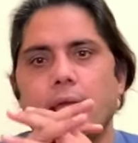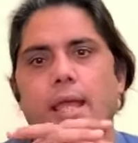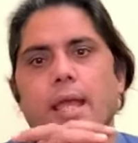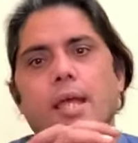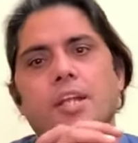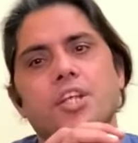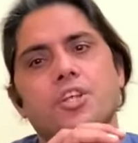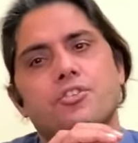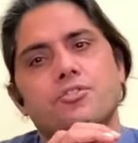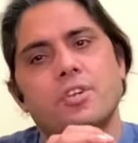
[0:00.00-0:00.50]

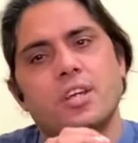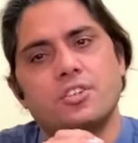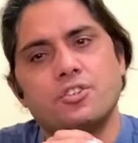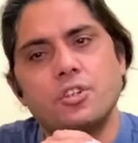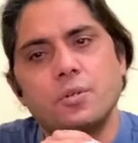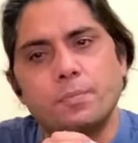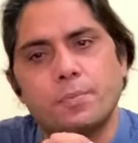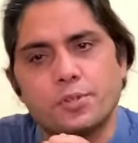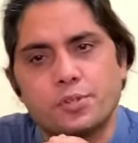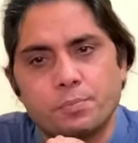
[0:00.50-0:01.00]
An
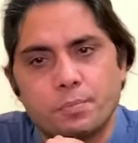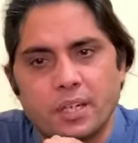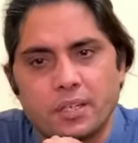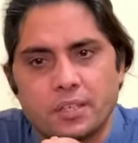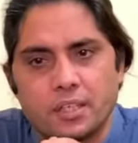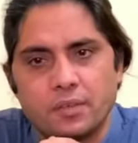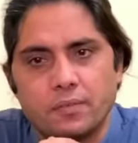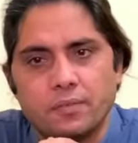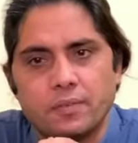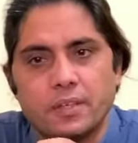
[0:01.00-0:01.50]
interaction
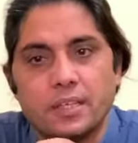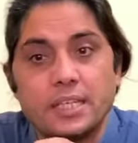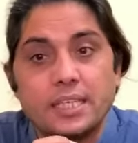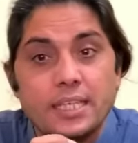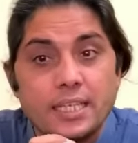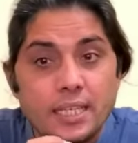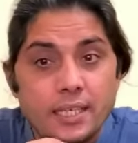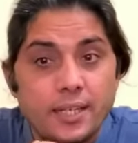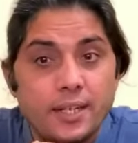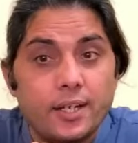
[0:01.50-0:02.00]
perspective
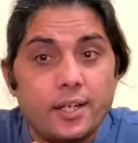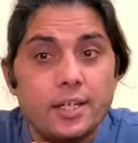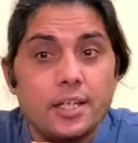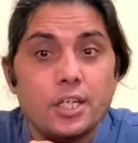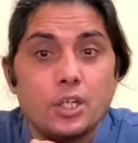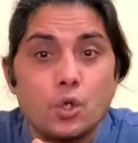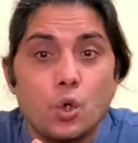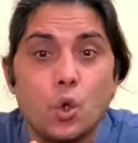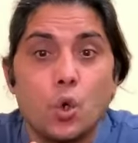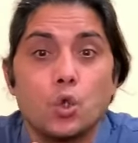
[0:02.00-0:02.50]

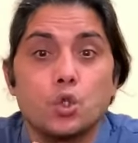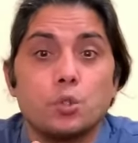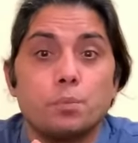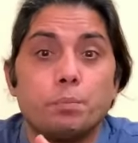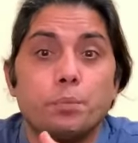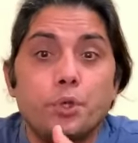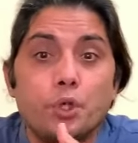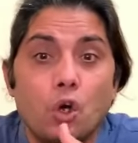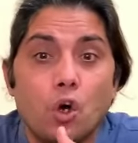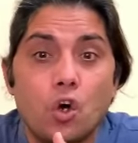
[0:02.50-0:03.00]
clearly goes
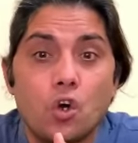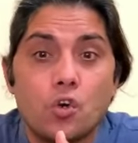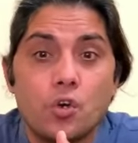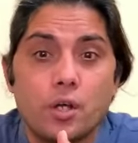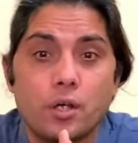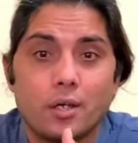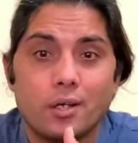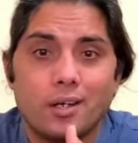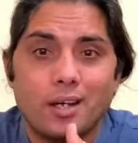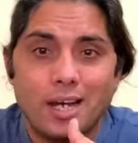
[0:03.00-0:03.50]

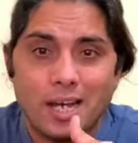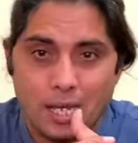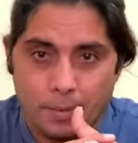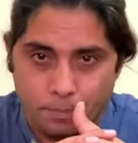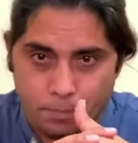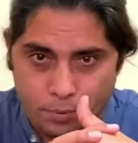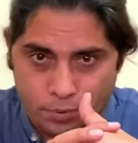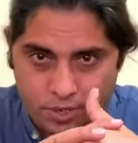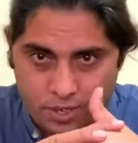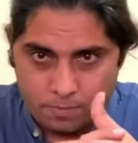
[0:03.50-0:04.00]
beyond
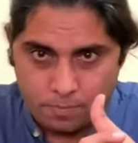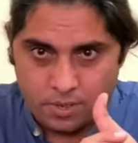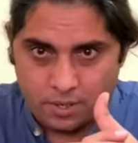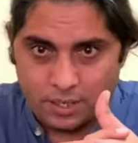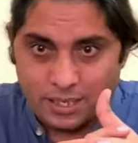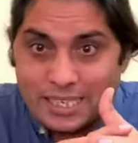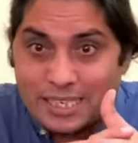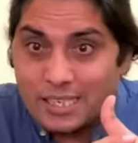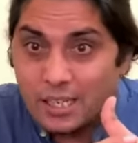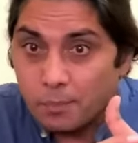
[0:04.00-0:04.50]

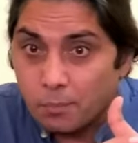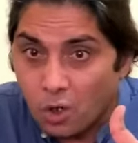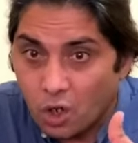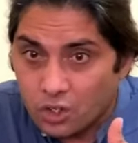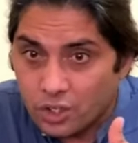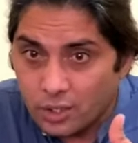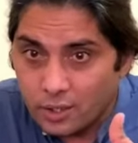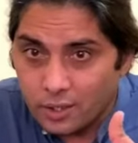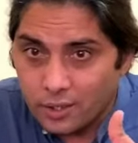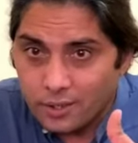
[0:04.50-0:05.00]
hypodermic needle
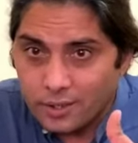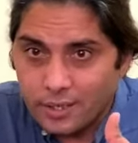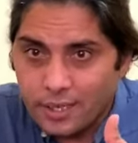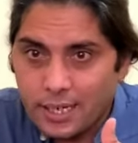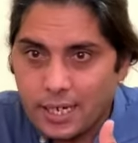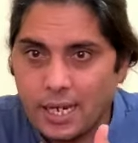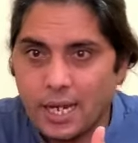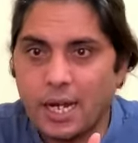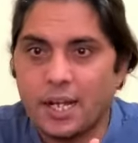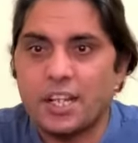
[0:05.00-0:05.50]
model
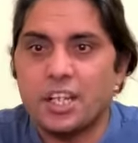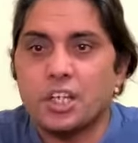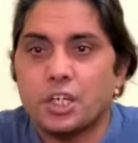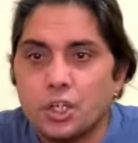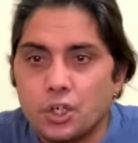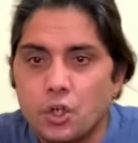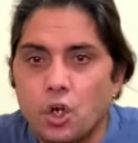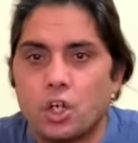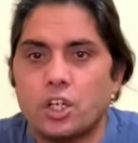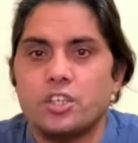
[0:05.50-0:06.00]
and
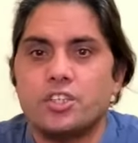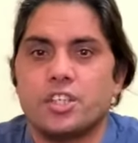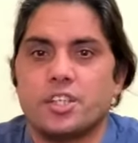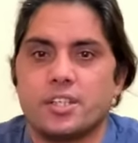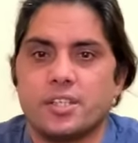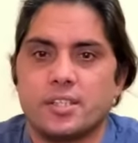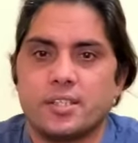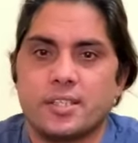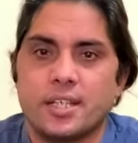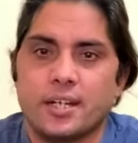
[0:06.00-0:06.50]

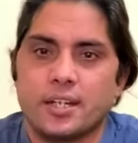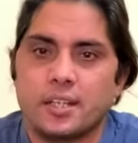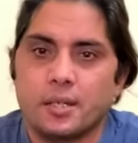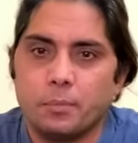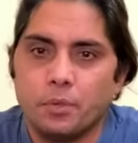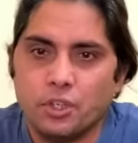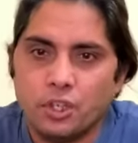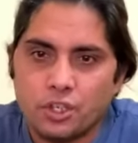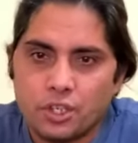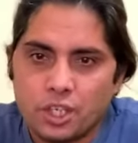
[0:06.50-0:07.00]
acknowledges that
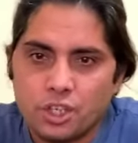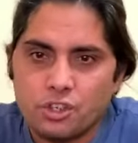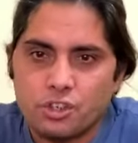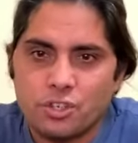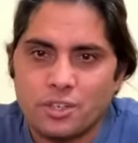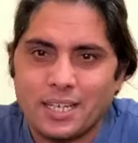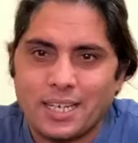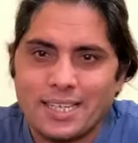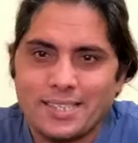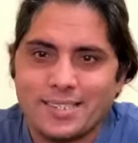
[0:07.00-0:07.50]

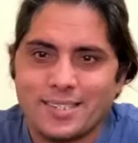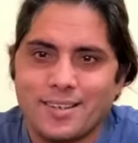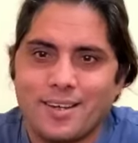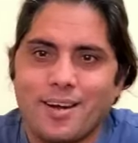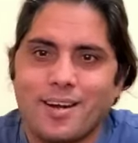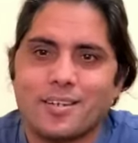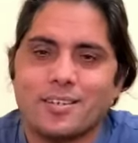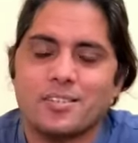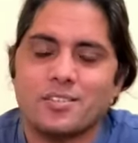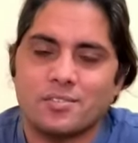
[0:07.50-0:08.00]
communication is
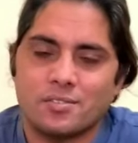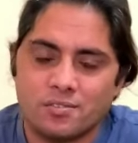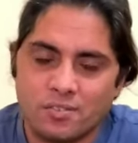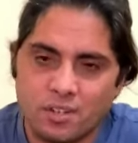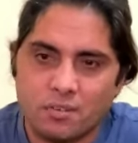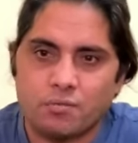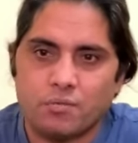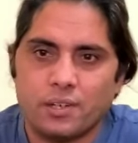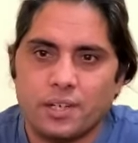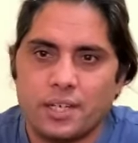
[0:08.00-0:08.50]
not
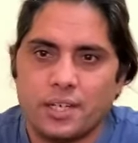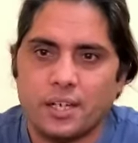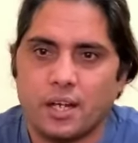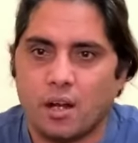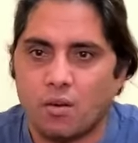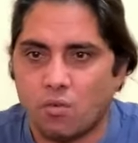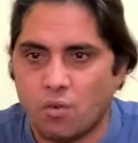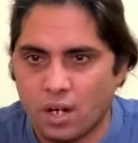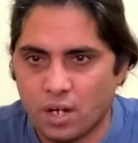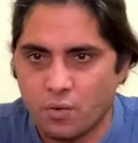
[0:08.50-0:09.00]
strictly
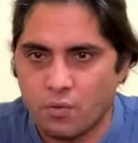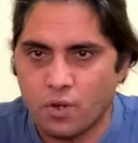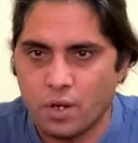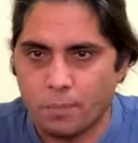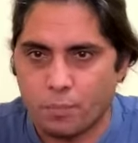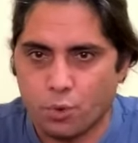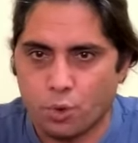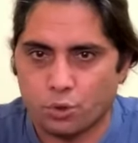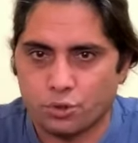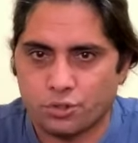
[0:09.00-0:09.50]
a
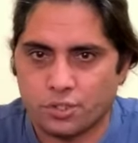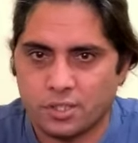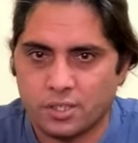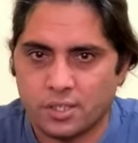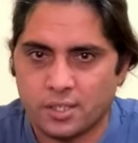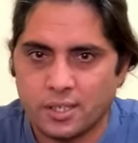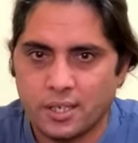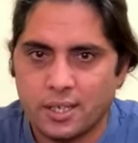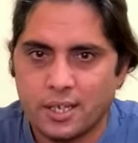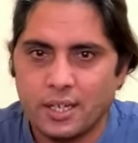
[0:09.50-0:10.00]
one-way
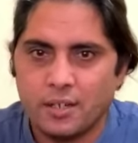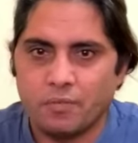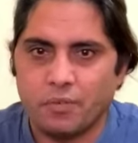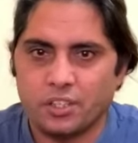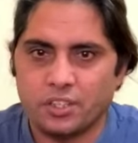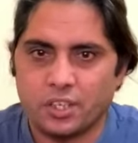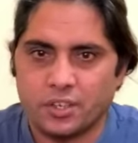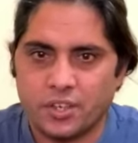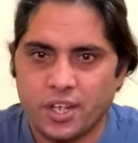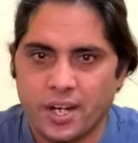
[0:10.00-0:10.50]
process
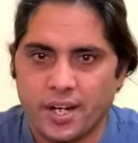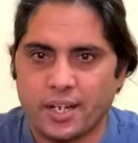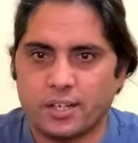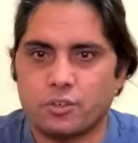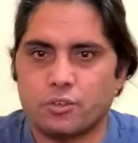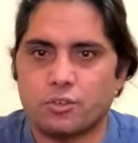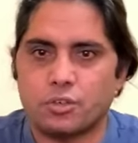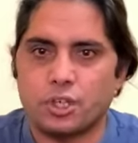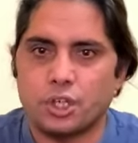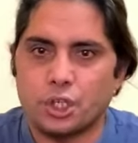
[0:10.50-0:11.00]
with a
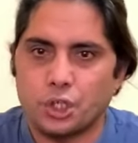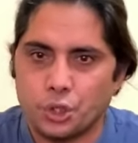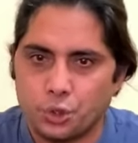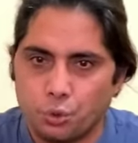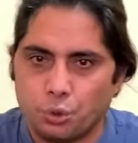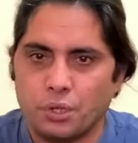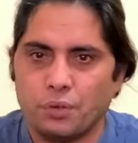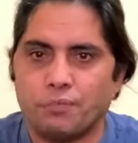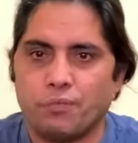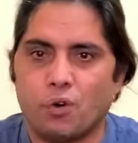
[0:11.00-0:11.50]
direct,
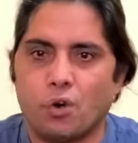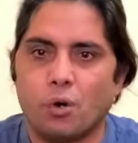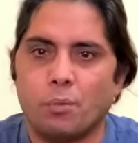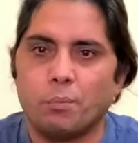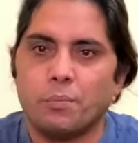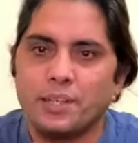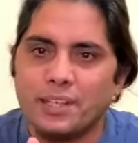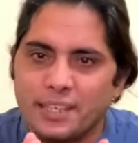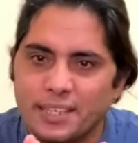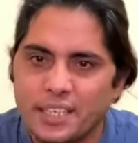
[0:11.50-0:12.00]

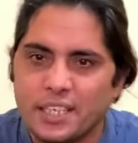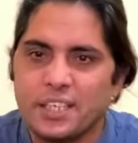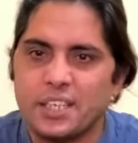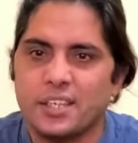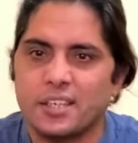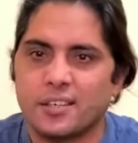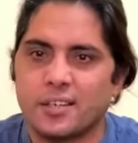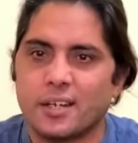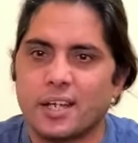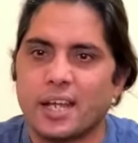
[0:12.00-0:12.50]
uniform,
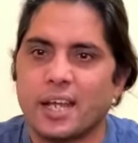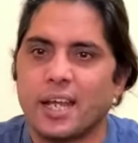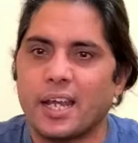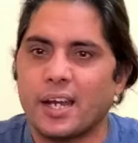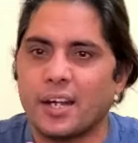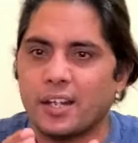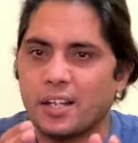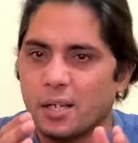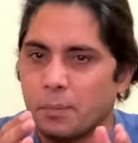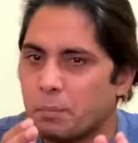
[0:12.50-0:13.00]
linear,
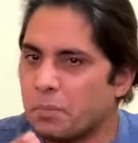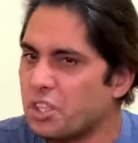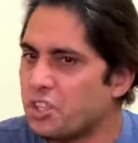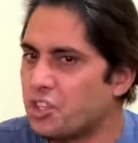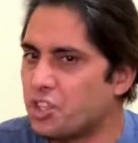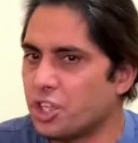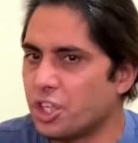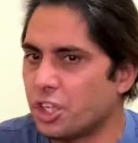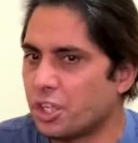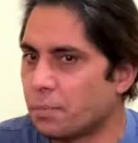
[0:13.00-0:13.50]
and
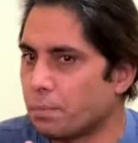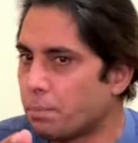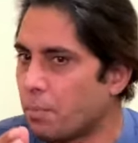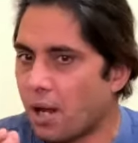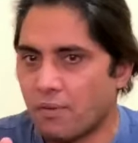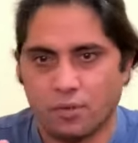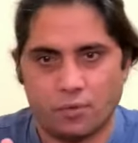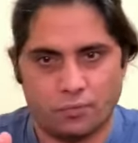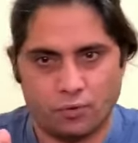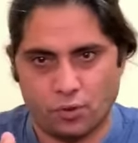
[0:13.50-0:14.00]
immediate
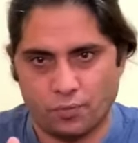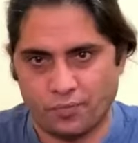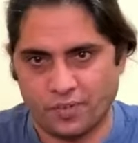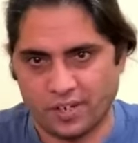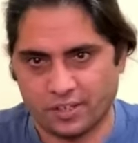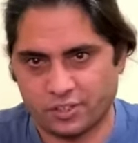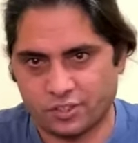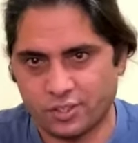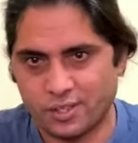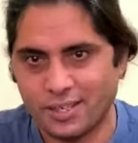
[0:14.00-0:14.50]
powerful
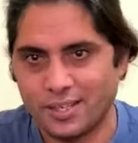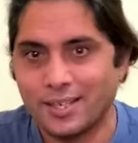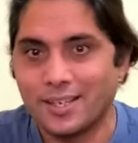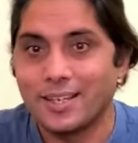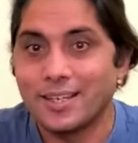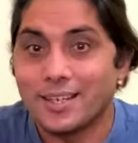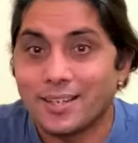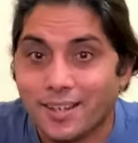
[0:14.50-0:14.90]
effects.